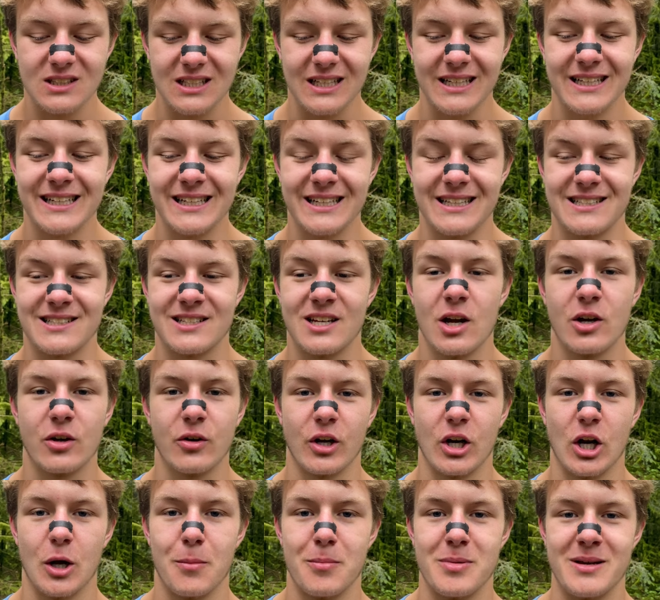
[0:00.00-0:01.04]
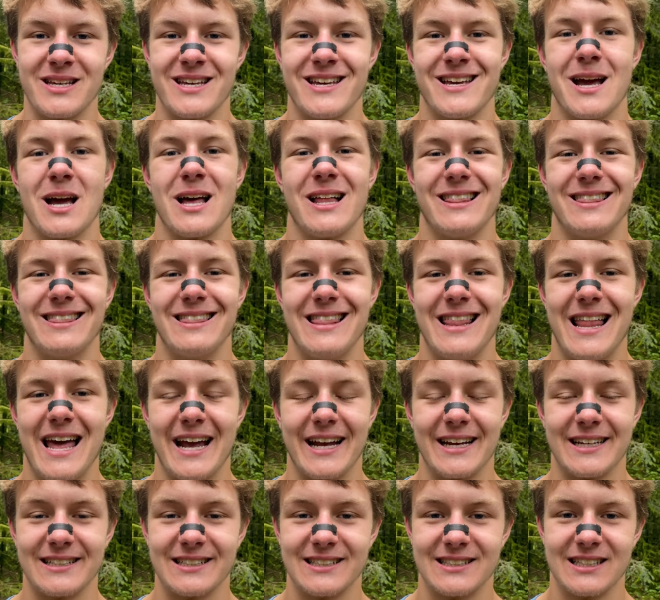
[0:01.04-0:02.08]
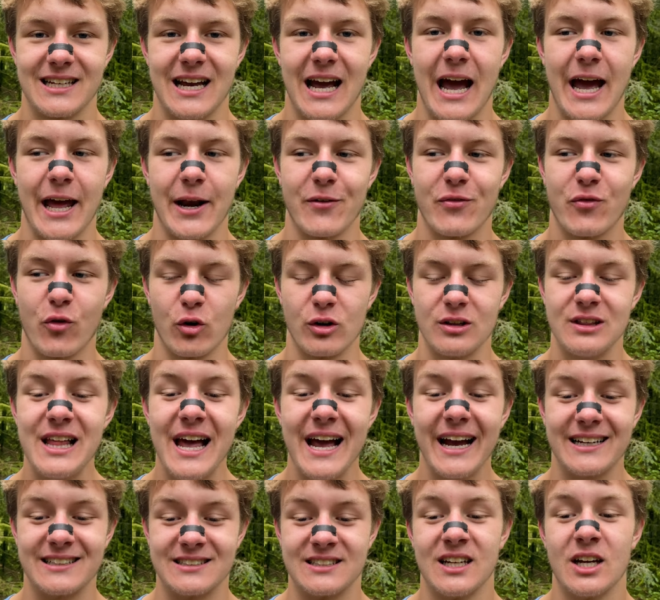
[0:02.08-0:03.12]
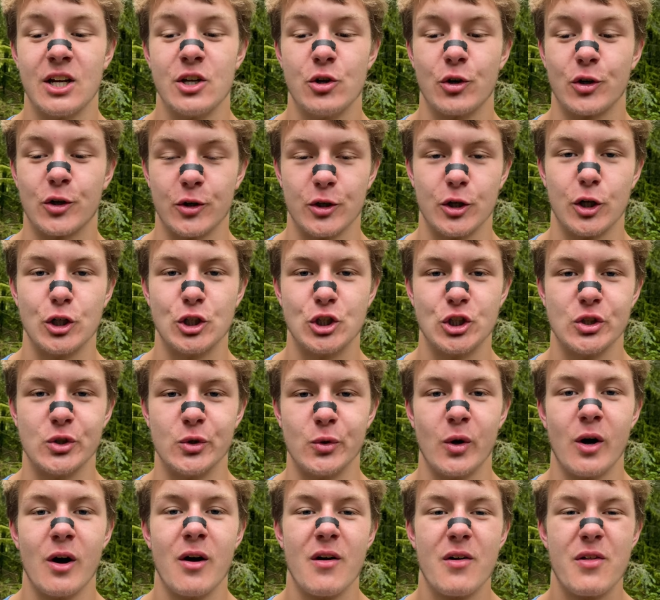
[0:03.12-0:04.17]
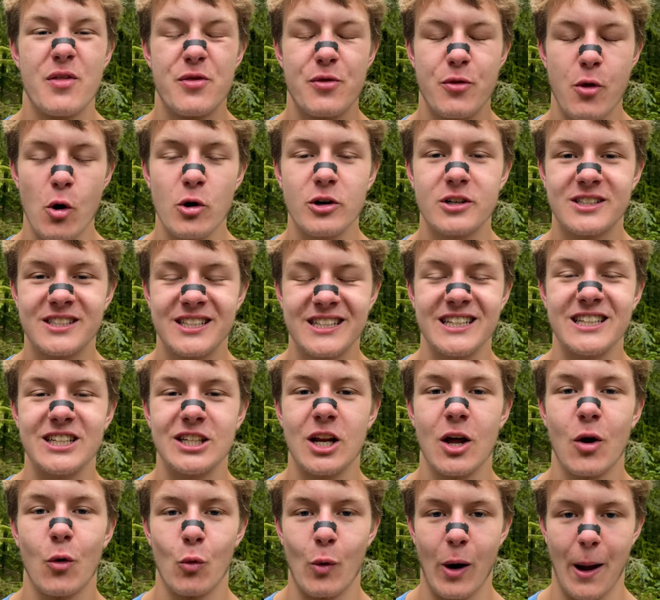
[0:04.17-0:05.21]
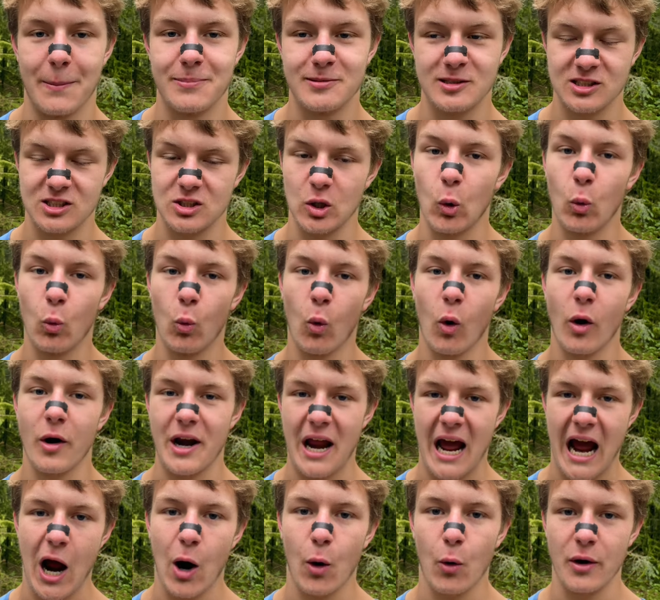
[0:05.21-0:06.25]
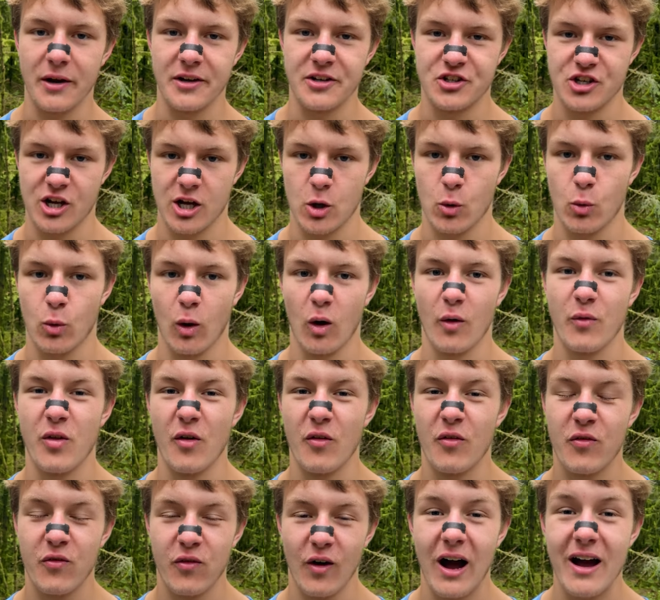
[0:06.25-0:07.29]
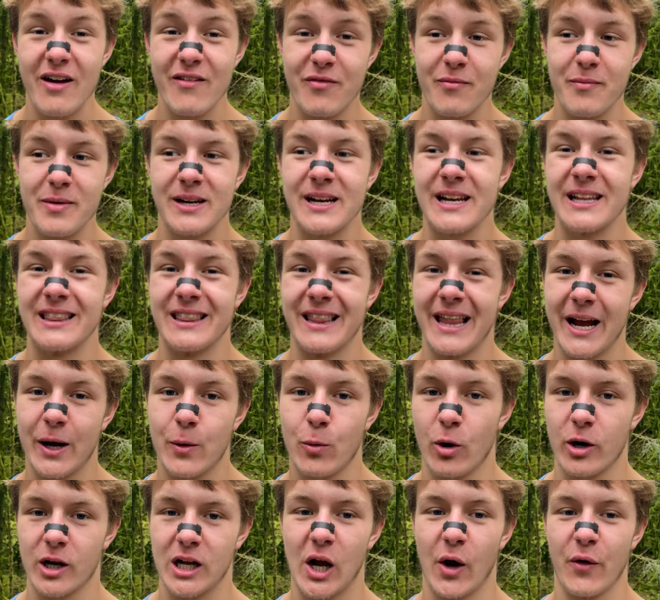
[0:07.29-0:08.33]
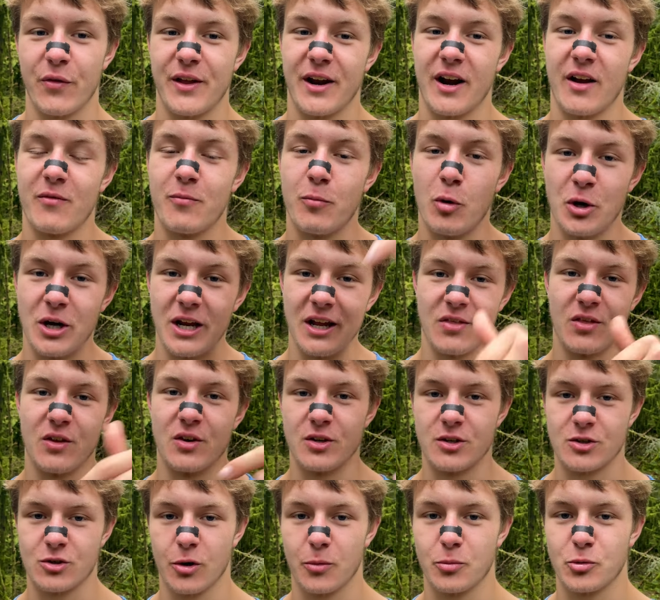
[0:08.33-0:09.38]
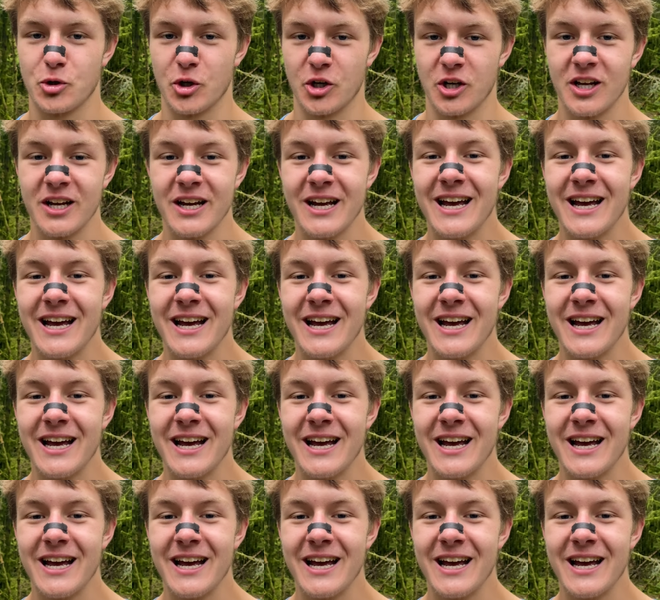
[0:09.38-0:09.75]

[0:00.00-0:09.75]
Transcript: is gonna be legs. And for legs, you're gonna do 13 reps, so 1 hour in general, of the 5-minute leg workout that I've put in the description.